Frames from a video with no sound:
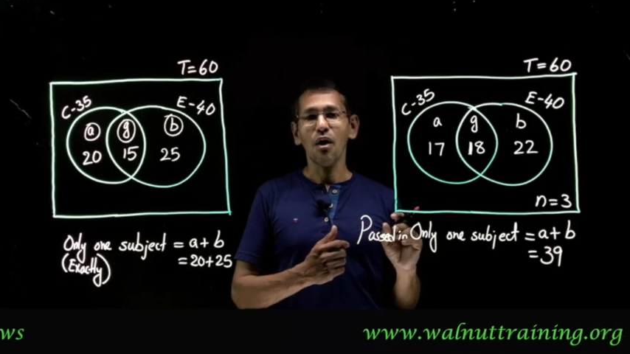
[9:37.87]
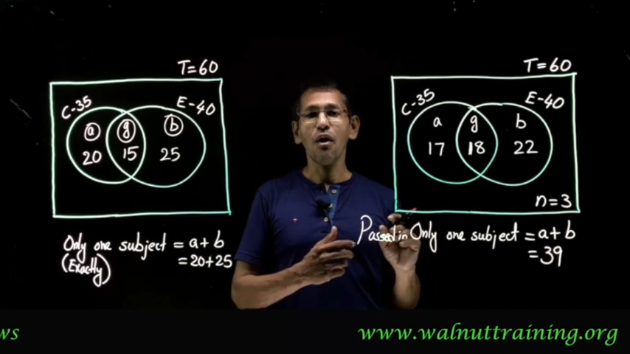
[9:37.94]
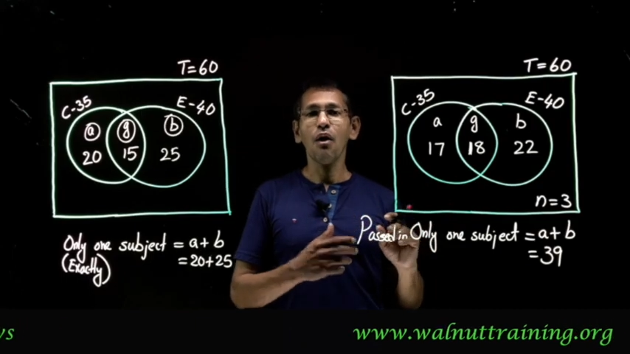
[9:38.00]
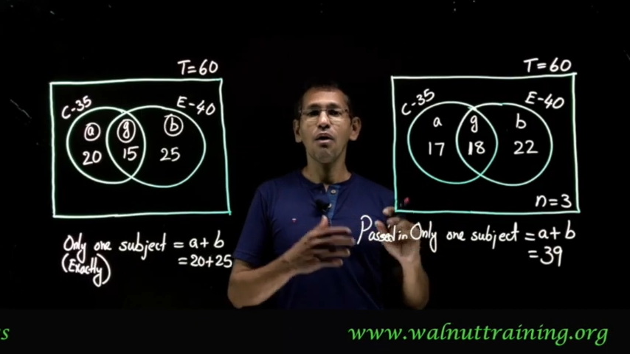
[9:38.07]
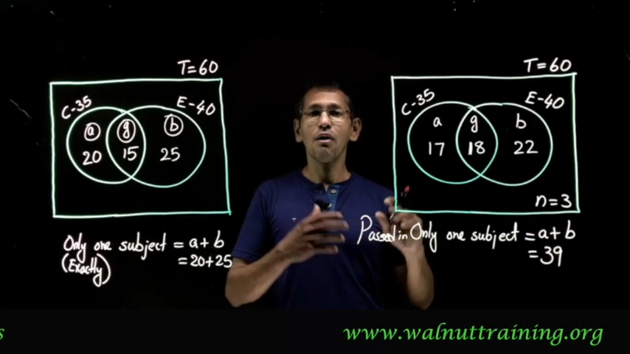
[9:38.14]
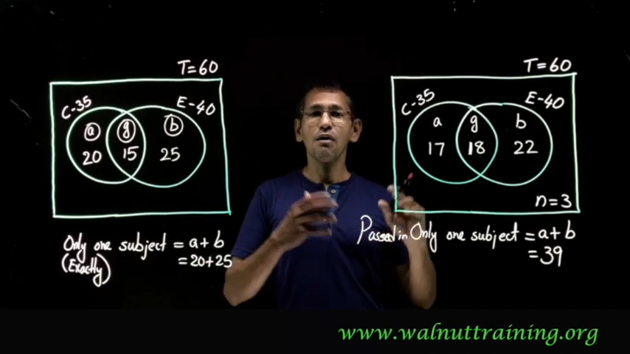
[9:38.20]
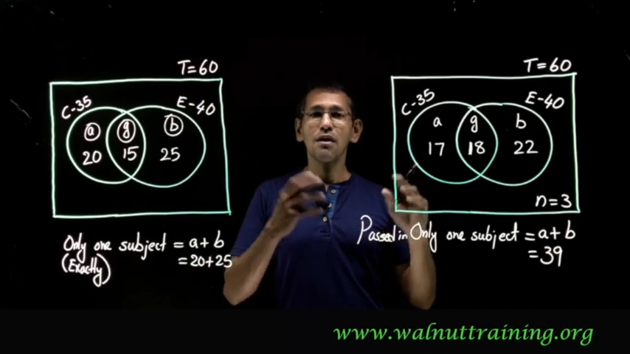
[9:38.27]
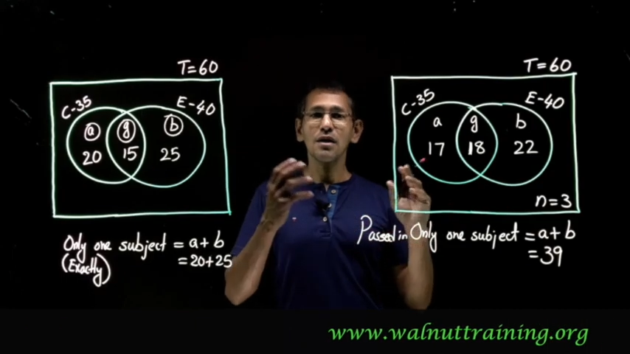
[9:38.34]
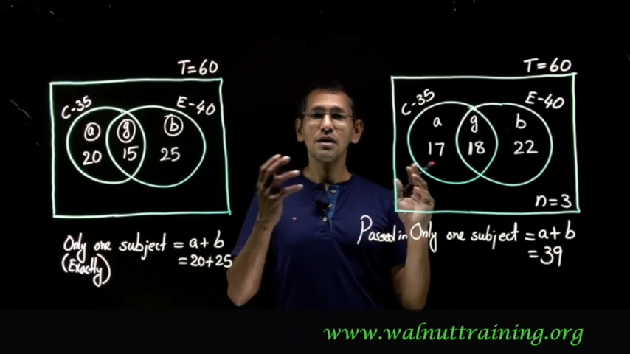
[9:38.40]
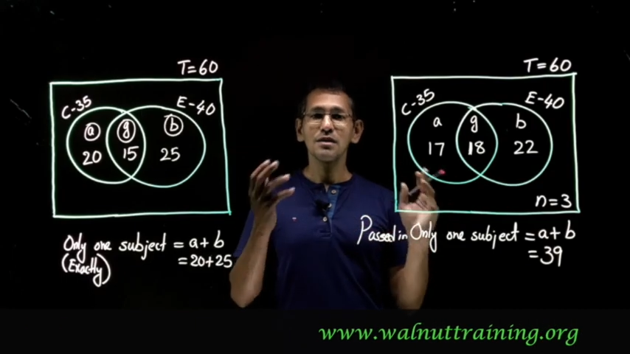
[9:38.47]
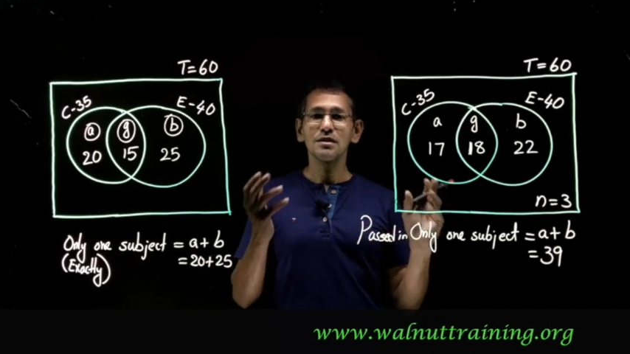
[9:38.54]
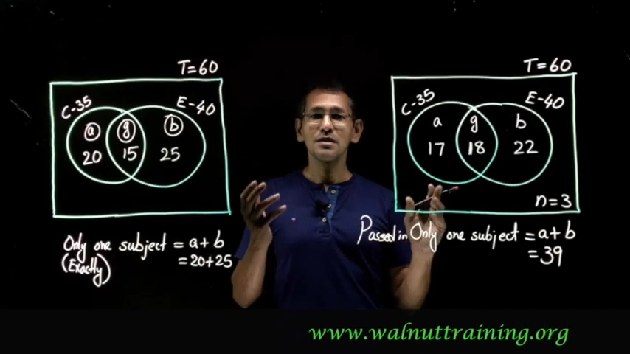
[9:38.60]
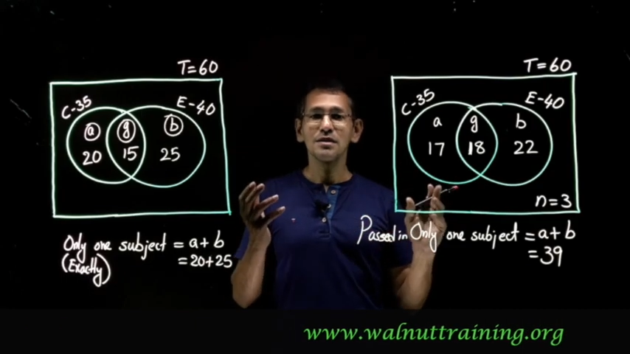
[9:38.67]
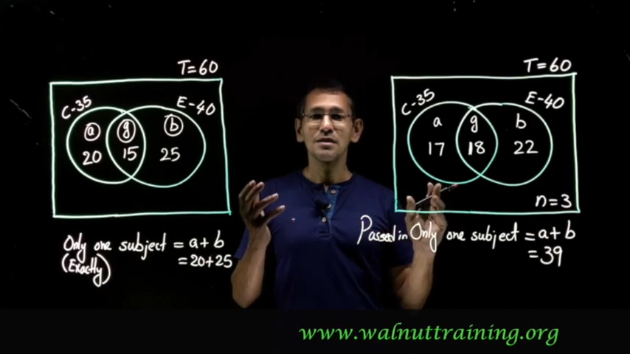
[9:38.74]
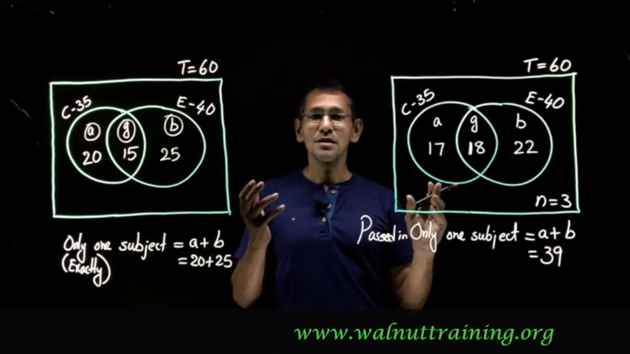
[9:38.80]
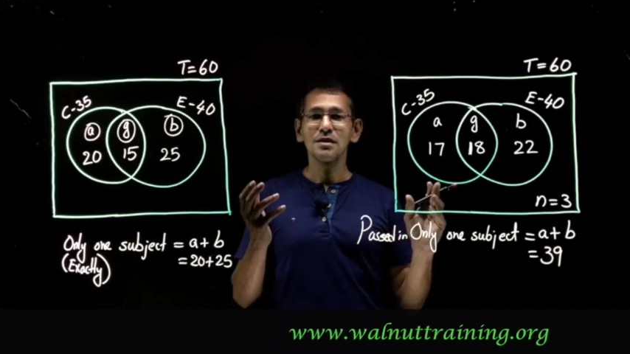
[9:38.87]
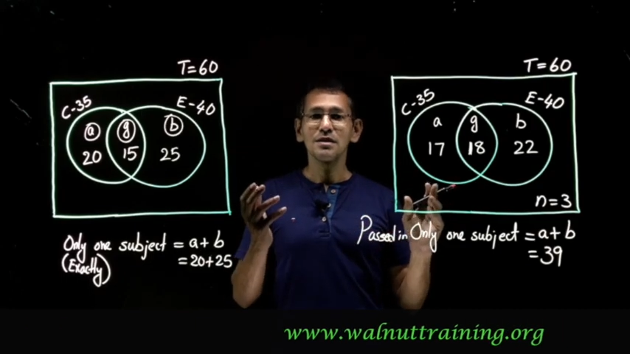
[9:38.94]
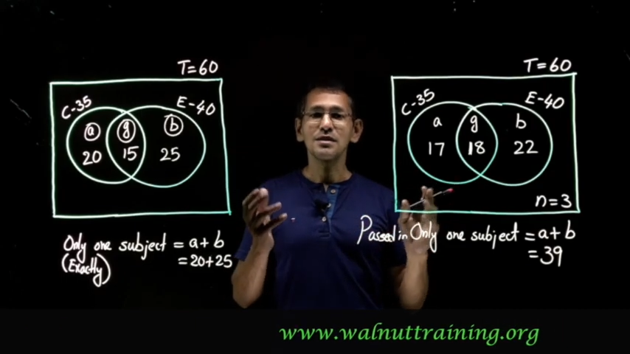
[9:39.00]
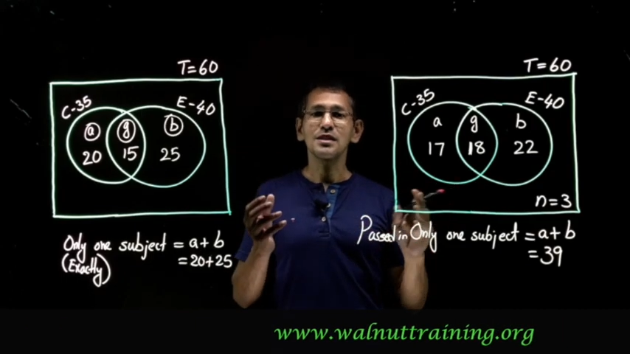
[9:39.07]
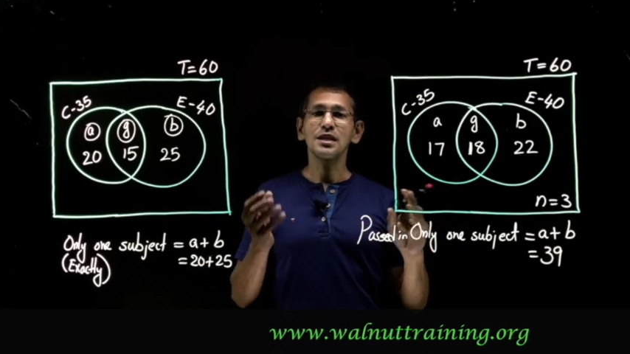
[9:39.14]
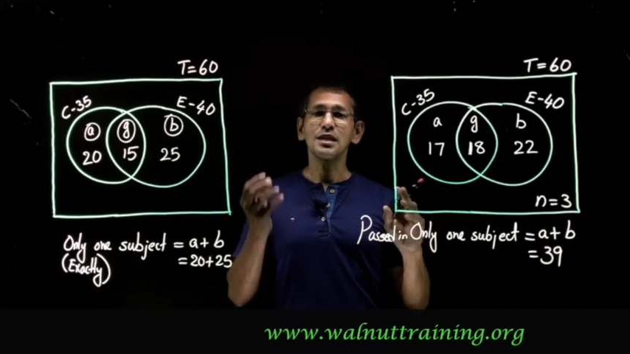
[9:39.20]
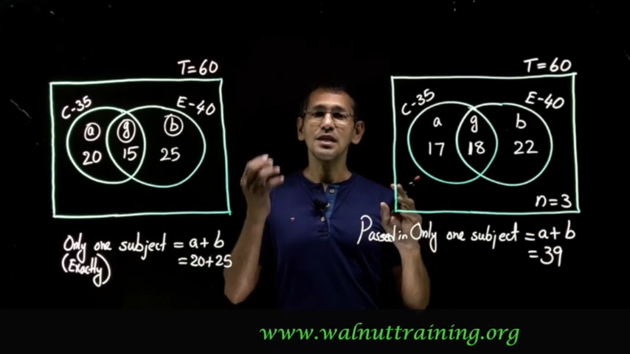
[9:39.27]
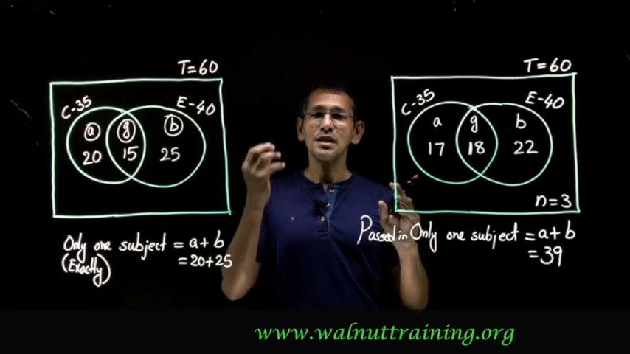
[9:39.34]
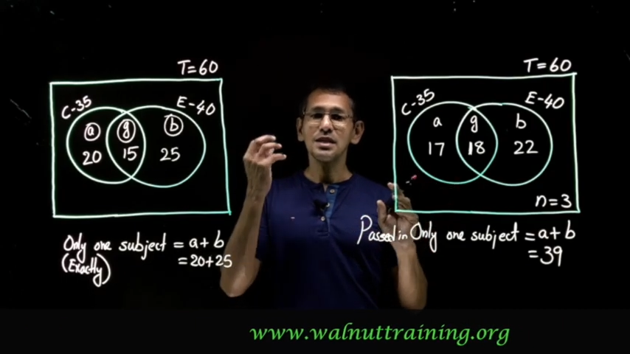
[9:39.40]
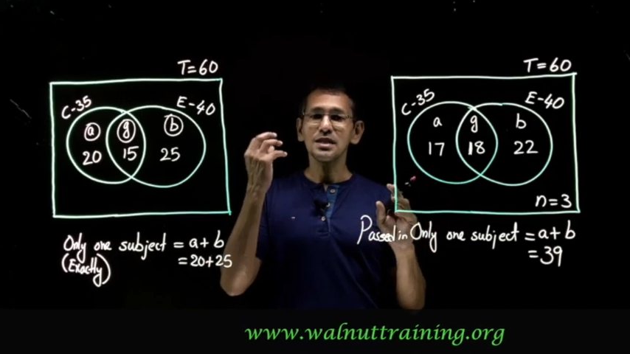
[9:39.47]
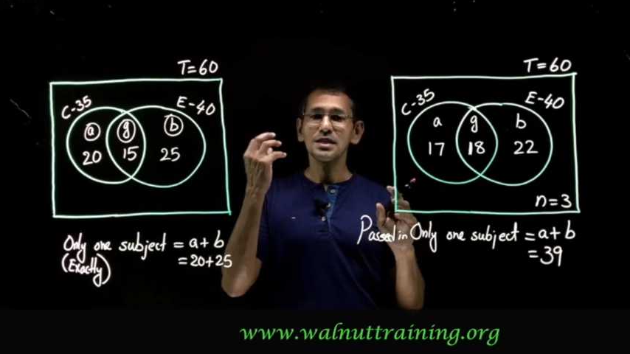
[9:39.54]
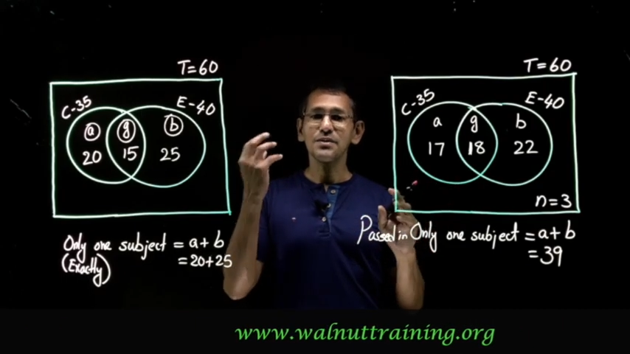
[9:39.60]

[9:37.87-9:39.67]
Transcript: Or 3